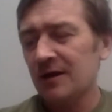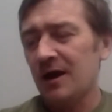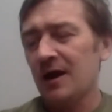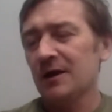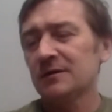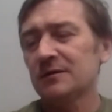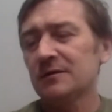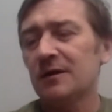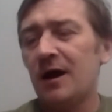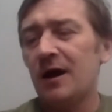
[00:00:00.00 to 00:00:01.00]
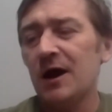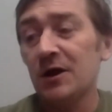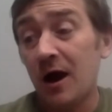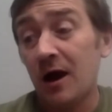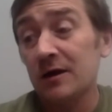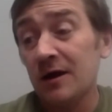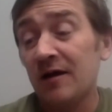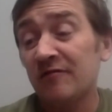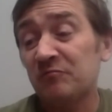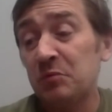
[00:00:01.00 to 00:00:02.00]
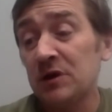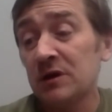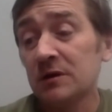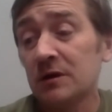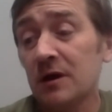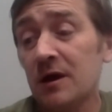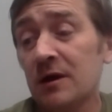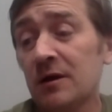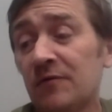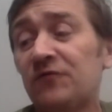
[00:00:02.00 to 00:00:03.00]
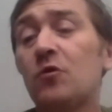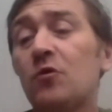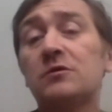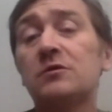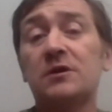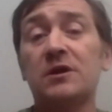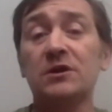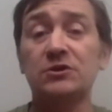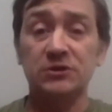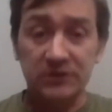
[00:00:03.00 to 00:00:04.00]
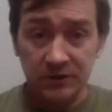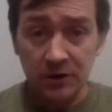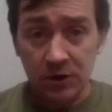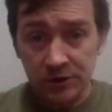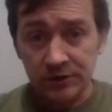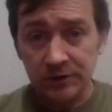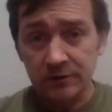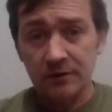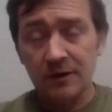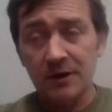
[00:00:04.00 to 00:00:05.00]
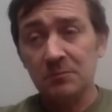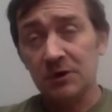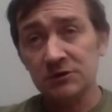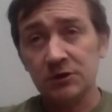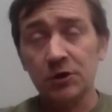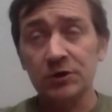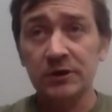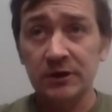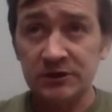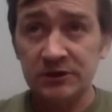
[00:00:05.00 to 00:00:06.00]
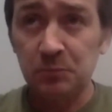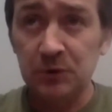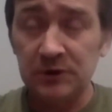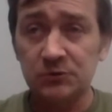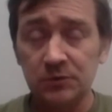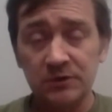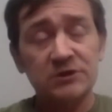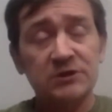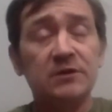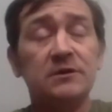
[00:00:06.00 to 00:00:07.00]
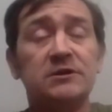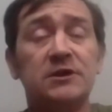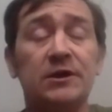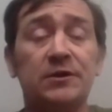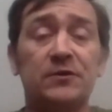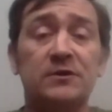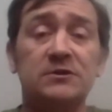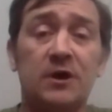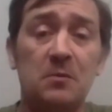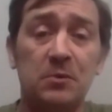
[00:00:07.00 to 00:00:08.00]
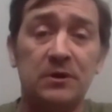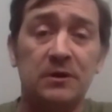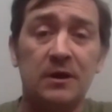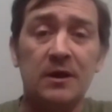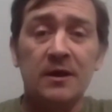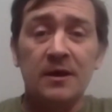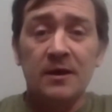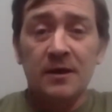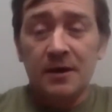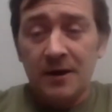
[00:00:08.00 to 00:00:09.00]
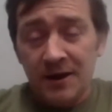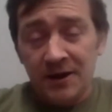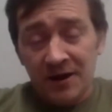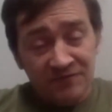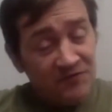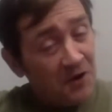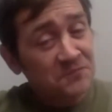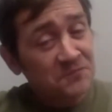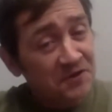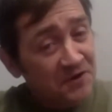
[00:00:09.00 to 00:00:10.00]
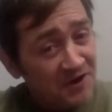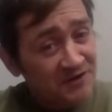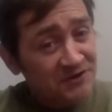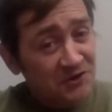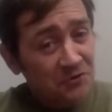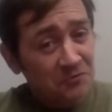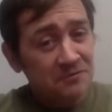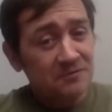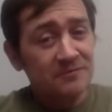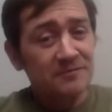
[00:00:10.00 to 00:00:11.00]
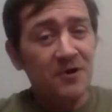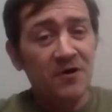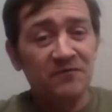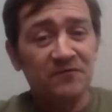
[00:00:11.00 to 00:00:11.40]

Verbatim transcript: and I I have been in a few altercations in London because London is the place where you see these kind of things happen, and I've come to the rescue of